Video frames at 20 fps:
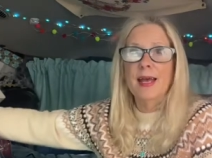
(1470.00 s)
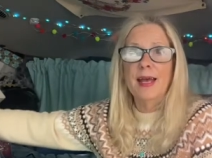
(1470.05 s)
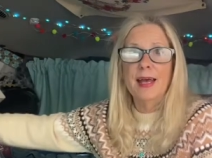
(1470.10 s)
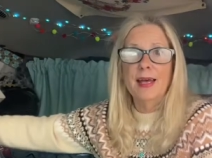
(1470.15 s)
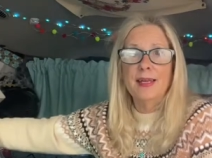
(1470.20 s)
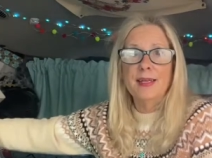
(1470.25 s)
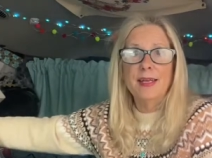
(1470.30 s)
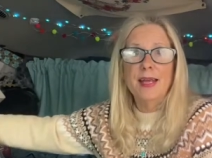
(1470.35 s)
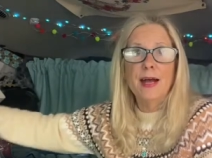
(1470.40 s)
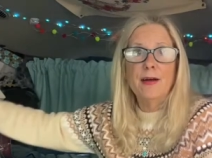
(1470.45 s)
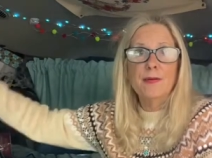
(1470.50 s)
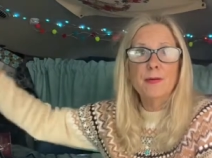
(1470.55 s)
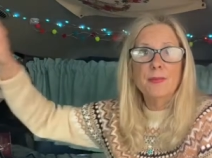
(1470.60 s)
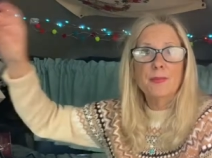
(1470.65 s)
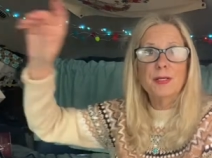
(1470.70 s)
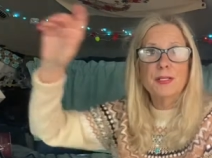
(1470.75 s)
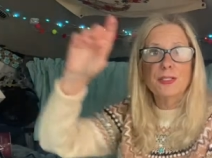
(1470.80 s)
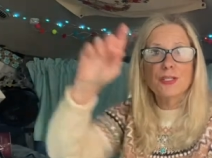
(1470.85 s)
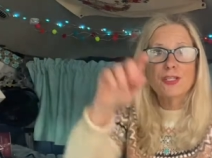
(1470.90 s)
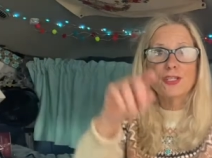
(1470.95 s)
And now I'm
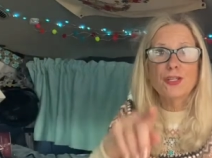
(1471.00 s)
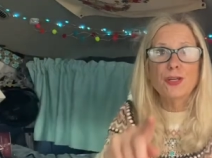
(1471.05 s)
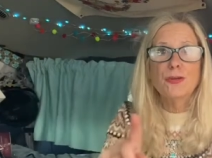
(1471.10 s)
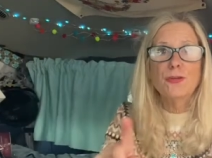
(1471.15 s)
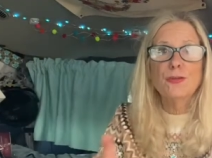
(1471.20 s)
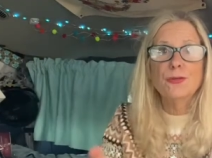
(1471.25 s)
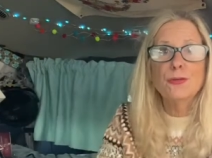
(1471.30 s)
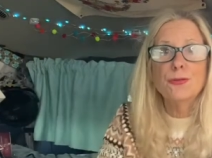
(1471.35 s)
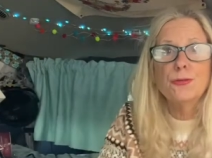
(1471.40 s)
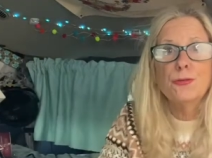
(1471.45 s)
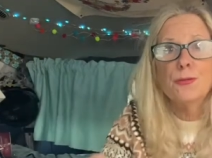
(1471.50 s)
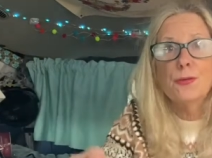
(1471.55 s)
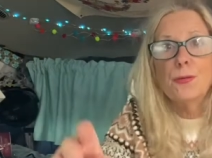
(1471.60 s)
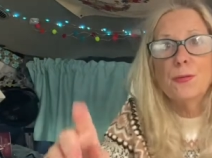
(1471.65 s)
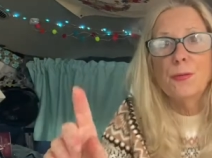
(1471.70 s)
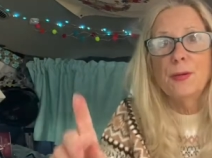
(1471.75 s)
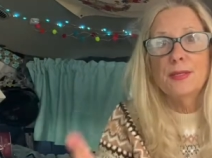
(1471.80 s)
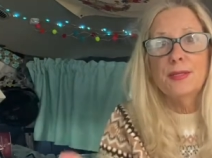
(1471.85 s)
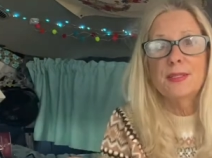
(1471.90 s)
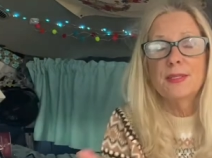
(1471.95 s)
going to show you
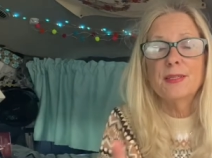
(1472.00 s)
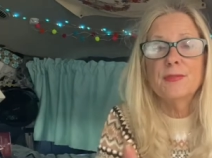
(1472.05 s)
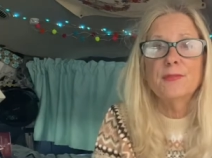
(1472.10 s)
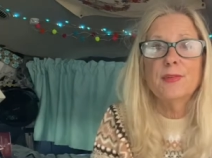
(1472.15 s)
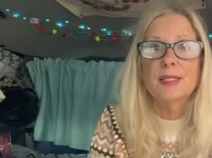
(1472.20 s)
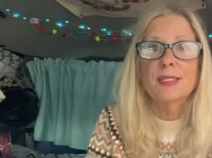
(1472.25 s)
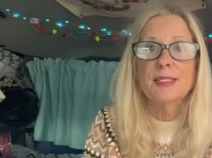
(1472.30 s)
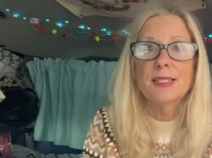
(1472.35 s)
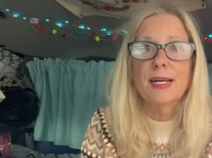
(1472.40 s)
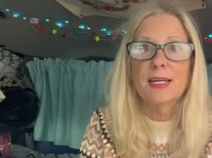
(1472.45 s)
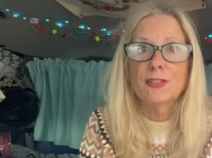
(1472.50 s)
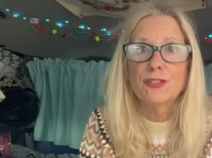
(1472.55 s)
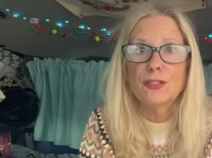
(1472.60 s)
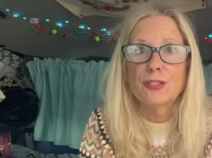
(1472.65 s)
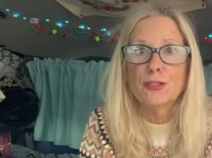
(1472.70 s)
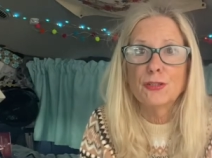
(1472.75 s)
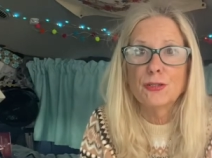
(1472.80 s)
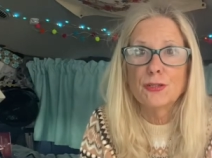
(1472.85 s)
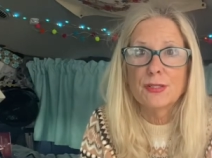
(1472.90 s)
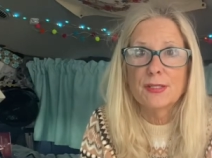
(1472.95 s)
what the device
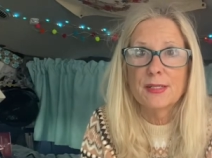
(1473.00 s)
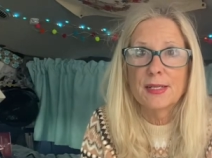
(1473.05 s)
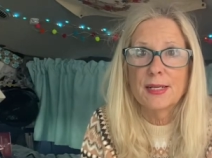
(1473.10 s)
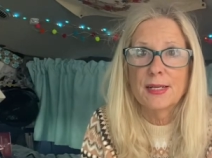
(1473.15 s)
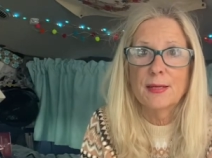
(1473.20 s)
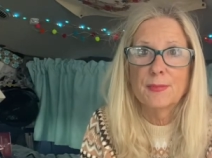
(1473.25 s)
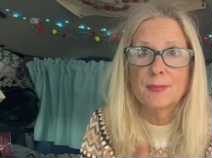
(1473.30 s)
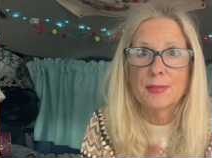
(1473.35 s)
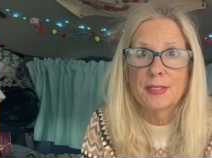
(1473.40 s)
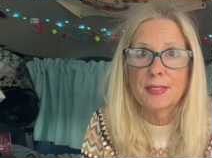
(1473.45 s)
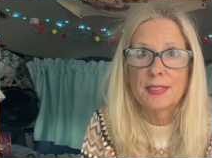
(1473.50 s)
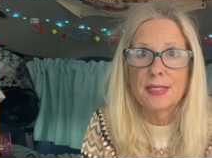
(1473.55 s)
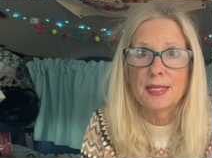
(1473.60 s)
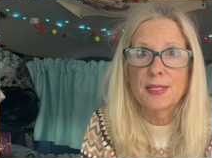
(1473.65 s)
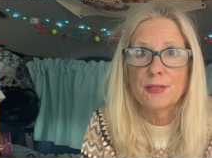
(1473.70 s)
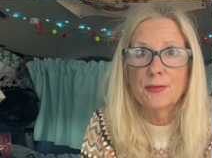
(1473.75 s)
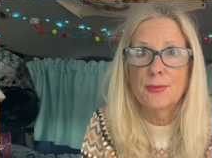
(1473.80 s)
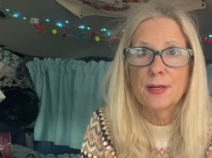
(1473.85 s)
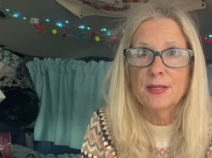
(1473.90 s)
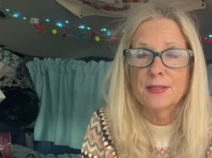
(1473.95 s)
actually looks like. I'm going to
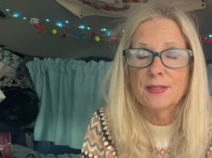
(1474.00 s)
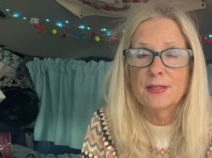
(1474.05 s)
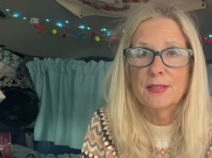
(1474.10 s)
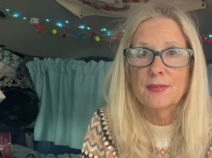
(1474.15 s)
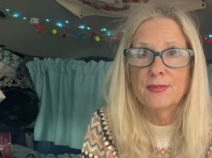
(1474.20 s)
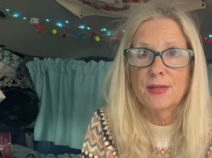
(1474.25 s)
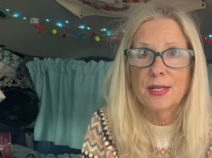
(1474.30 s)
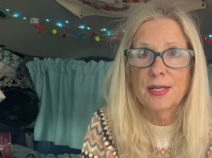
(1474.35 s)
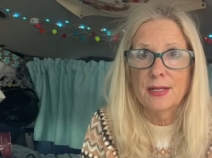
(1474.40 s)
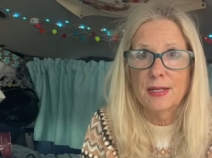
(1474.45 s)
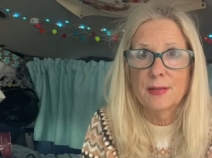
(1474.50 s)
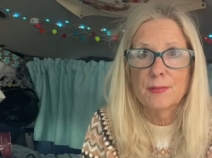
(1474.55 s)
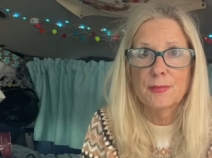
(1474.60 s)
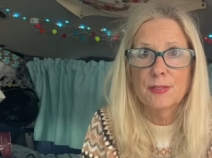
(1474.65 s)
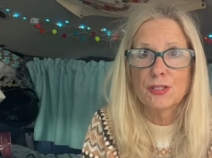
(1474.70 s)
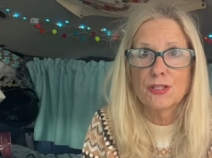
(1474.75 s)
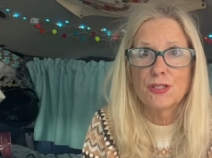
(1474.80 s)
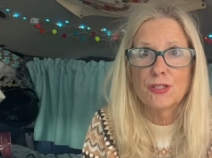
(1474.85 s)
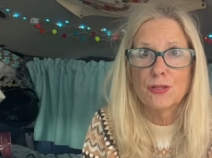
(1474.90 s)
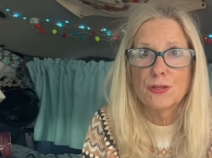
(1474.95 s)
take you out to the van and I'm
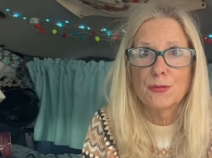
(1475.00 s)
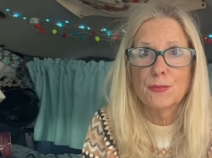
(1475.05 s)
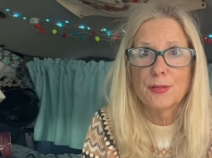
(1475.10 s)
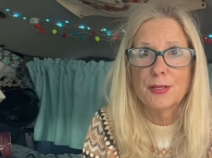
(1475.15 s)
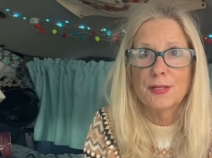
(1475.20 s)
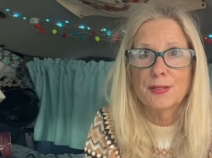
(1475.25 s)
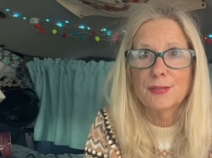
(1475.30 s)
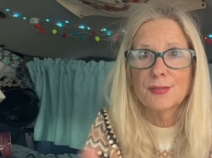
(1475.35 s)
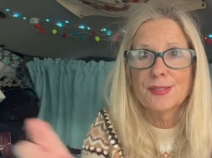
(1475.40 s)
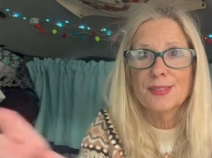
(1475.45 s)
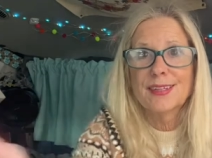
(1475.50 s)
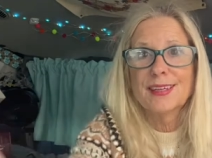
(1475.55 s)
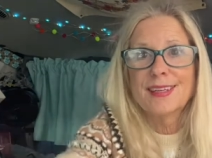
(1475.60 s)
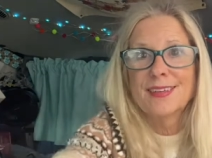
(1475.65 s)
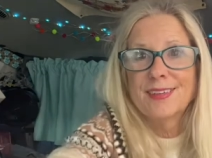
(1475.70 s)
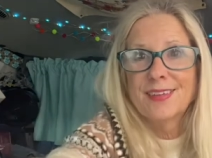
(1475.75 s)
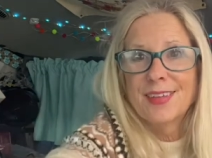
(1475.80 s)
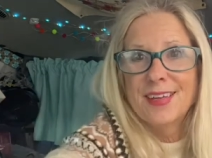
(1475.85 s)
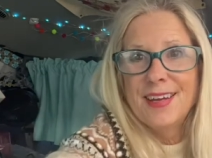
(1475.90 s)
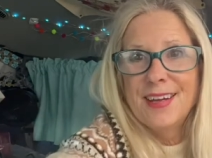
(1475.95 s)
going to show you what it looks like,
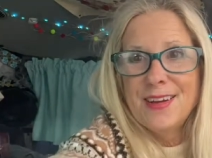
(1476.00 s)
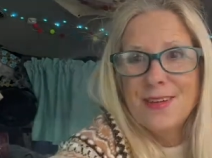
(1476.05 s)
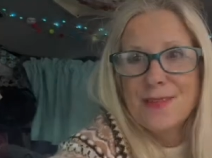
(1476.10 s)
okay?